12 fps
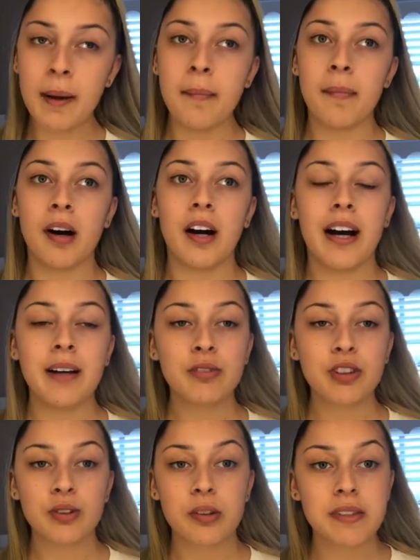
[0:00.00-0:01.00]
but I'm
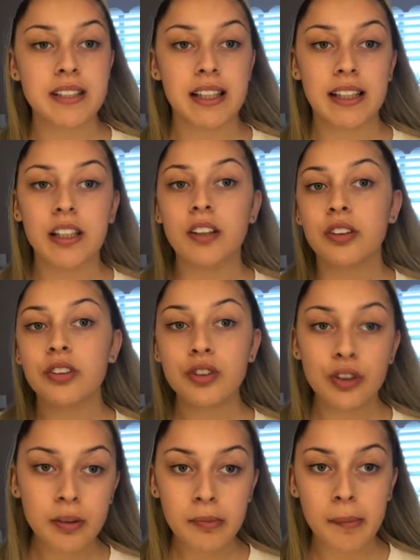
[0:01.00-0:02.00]
just going to be sitting here
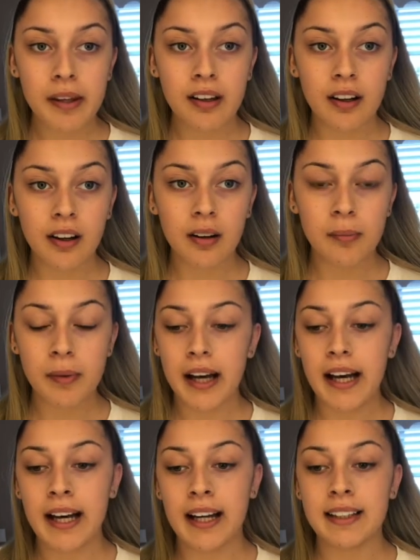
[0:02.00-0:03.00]
doing my makeup
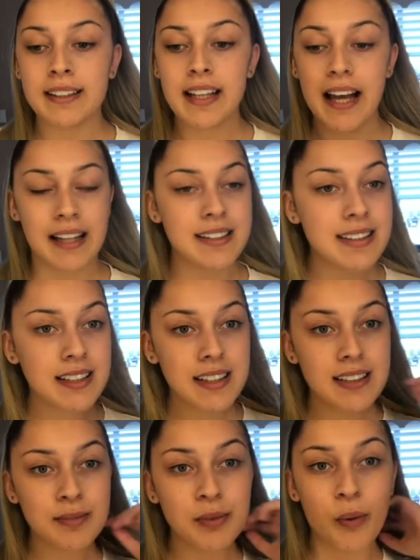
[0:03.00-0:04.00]
and answering
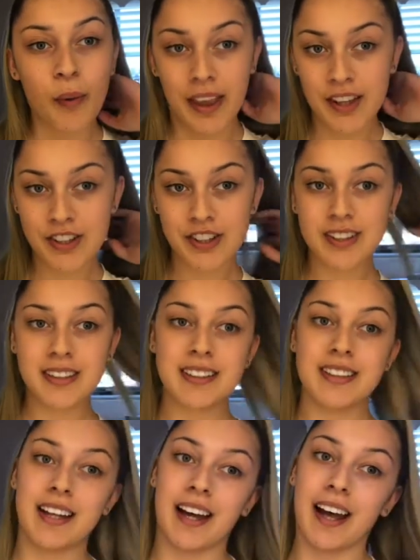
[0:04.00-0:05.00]
some questions
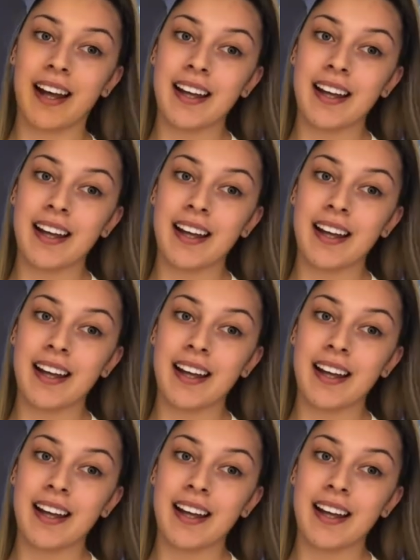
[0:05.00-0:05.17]
that